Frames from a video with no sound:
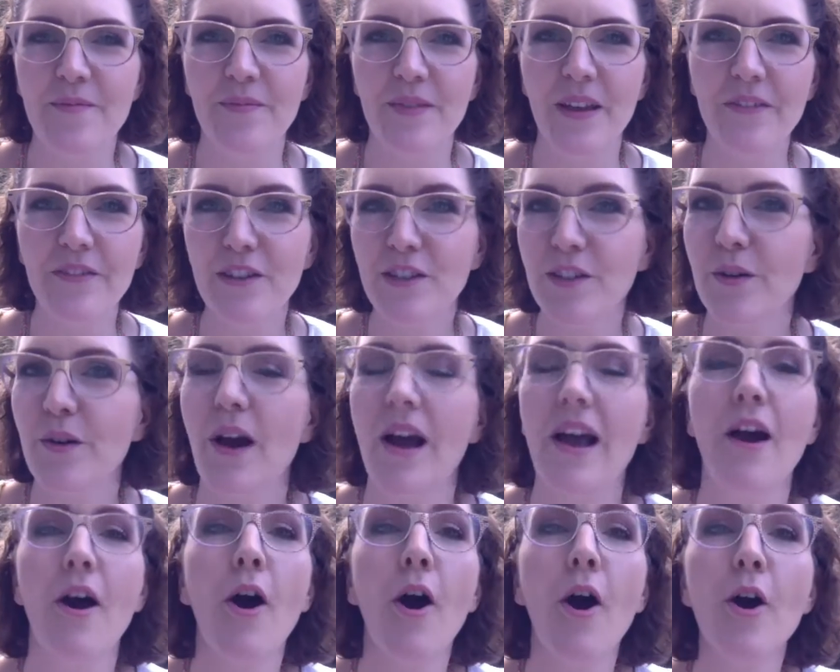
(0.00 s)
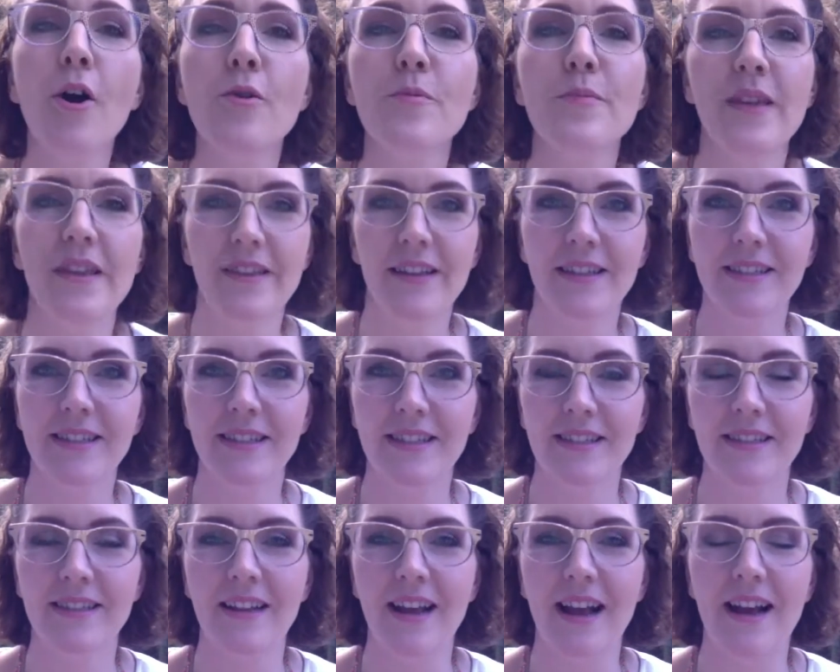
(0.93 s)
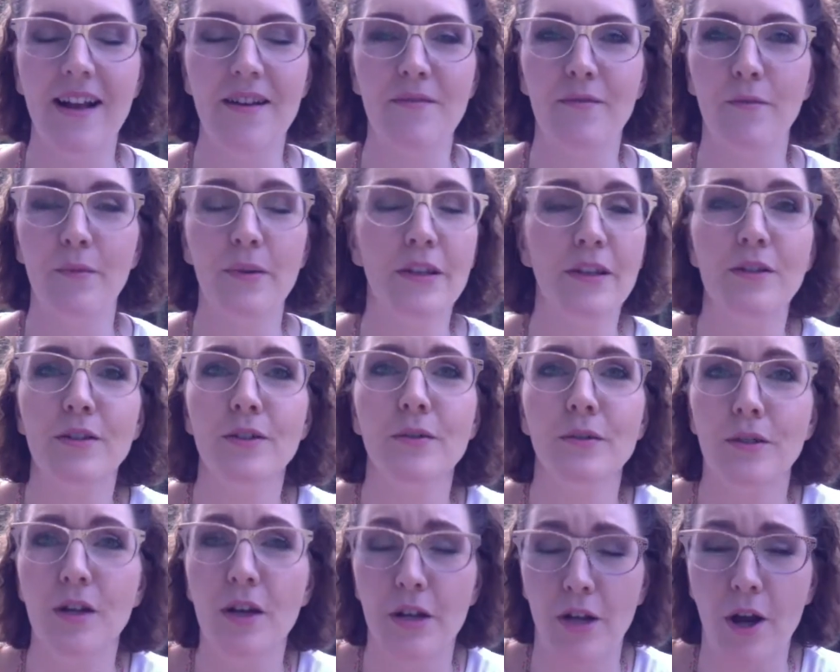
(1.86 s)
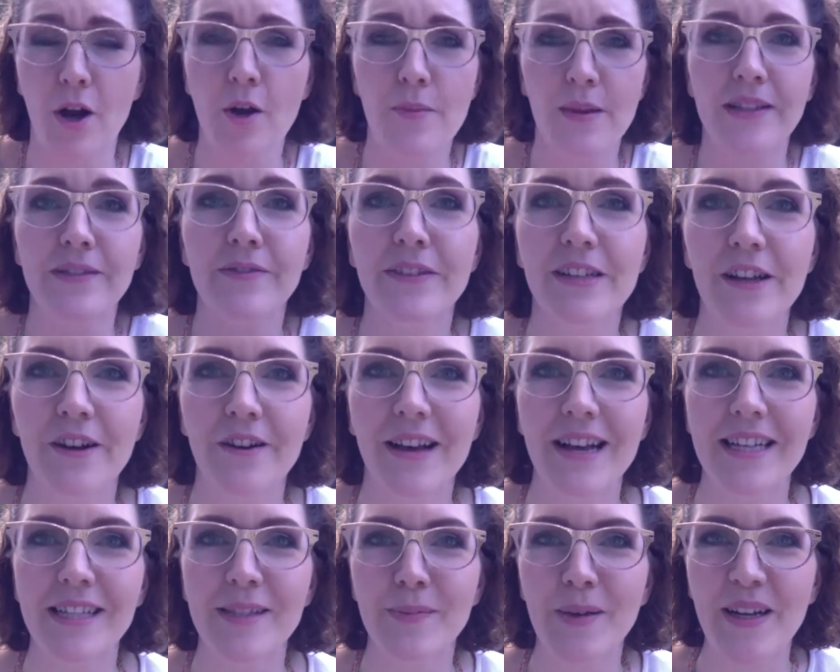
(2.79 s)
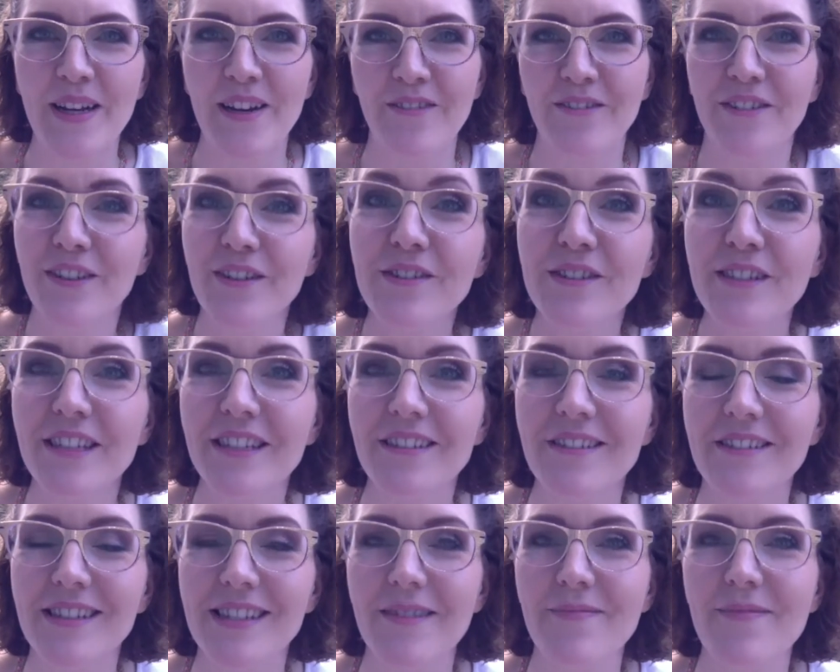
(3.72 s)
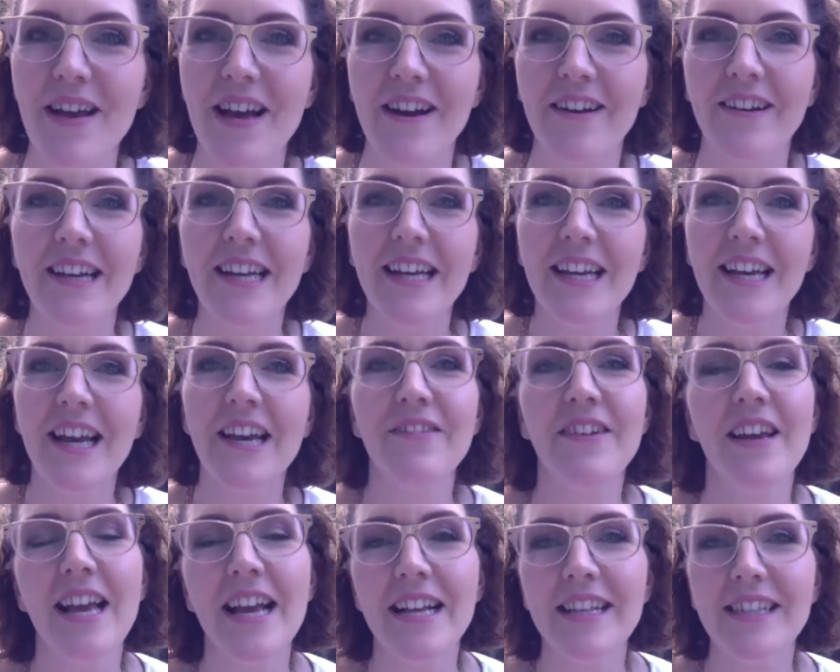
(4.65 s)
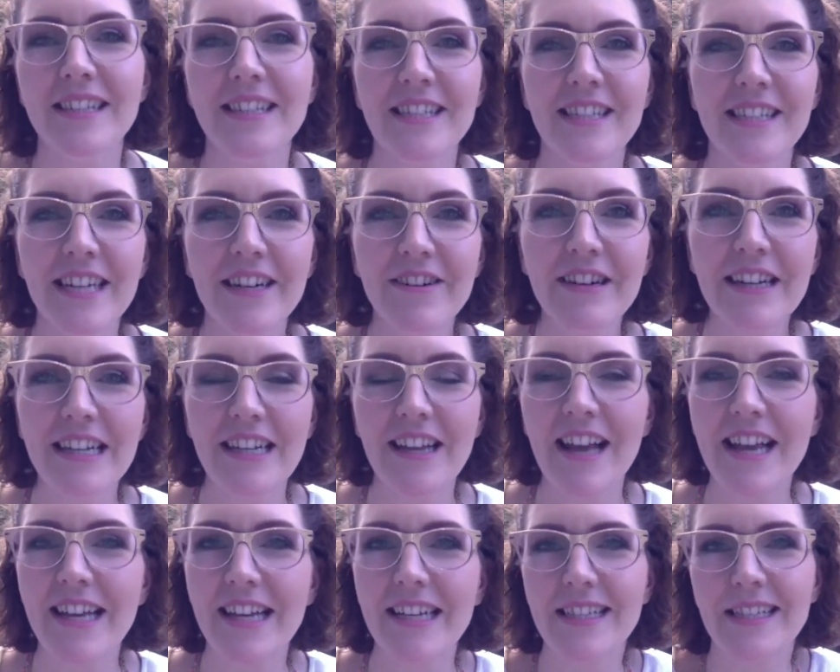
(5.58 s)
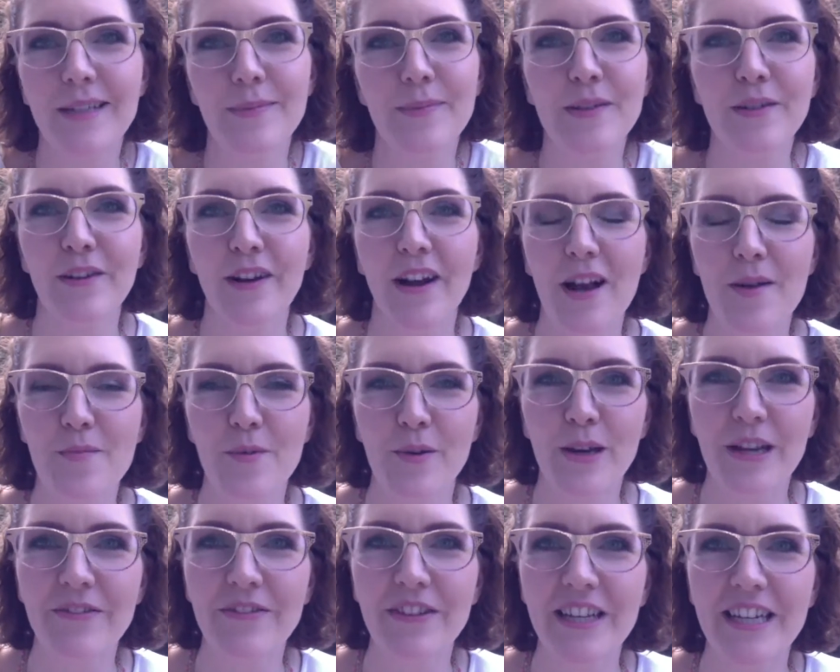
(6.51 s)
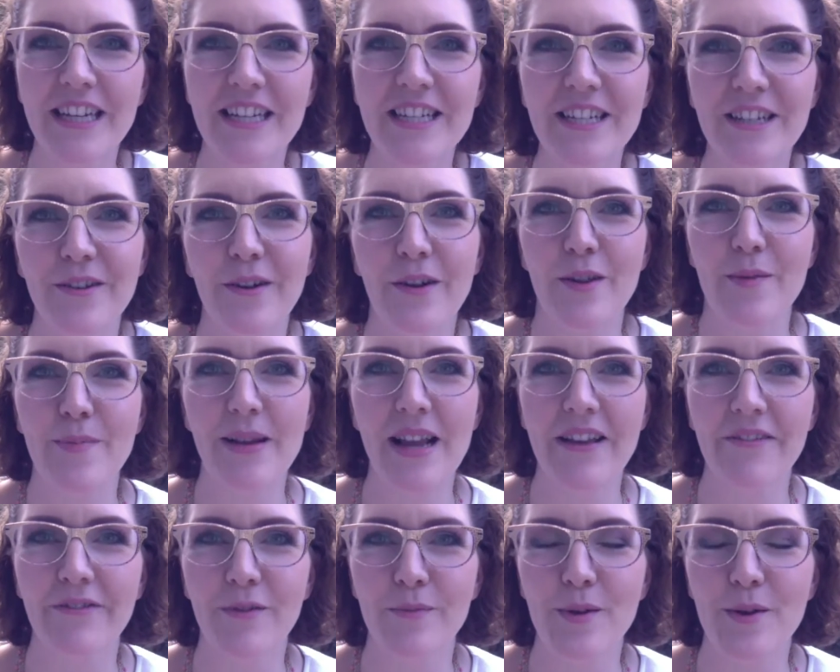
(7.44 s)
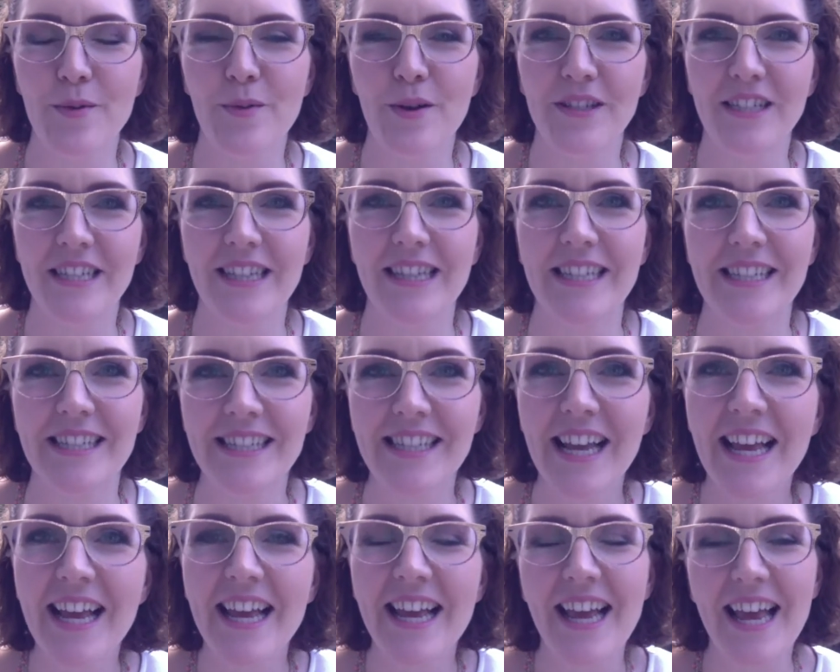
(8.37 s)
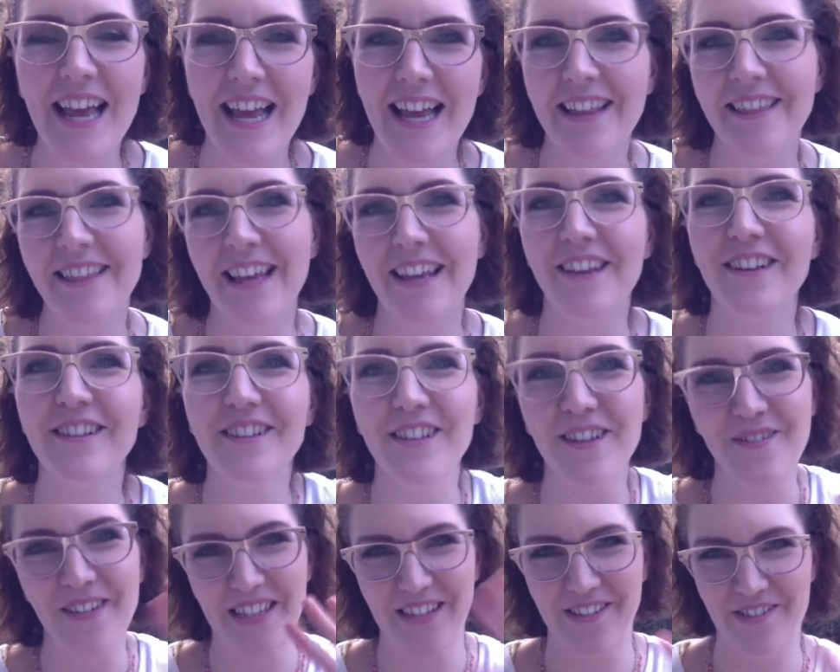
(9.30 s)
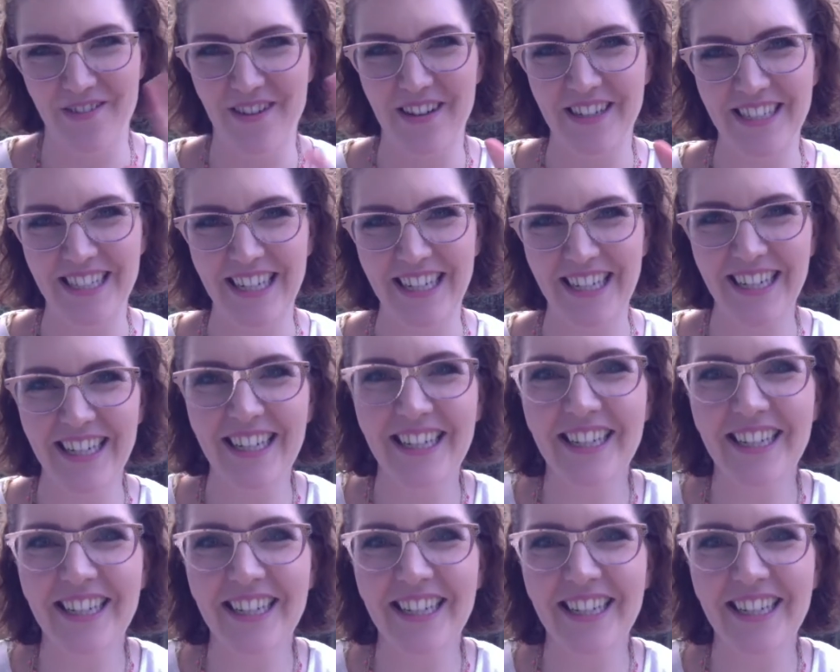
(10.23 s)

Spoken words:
If you do, I hope that this, whether you do or not, I hope this video has been of use to you somehow. If it has, share it, like it, subscribe, whatever you can do on the platform you're watching this, and thank you so much for watching.